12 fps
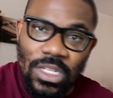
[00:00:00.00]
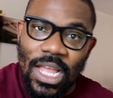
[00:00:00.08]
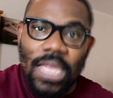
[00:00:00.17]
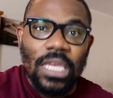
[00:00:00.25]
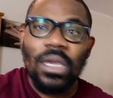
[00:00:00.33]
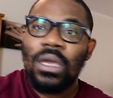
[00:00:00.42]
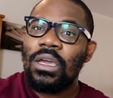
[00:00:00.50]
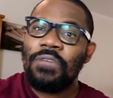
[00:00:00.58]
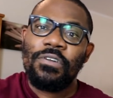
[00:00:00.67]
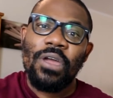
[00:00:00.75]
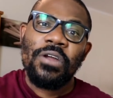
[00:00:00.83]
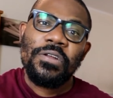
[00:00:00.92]
Like
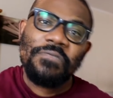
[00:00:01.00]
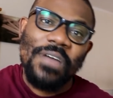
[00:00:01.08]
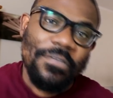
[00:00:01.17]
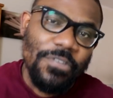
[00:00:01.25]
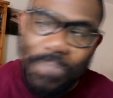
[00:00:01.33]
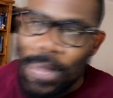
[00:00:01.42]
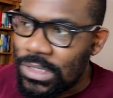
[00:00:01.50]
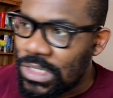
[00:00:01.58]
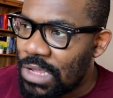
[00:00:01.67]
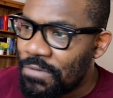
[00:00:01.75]
if you're earning £500 a day,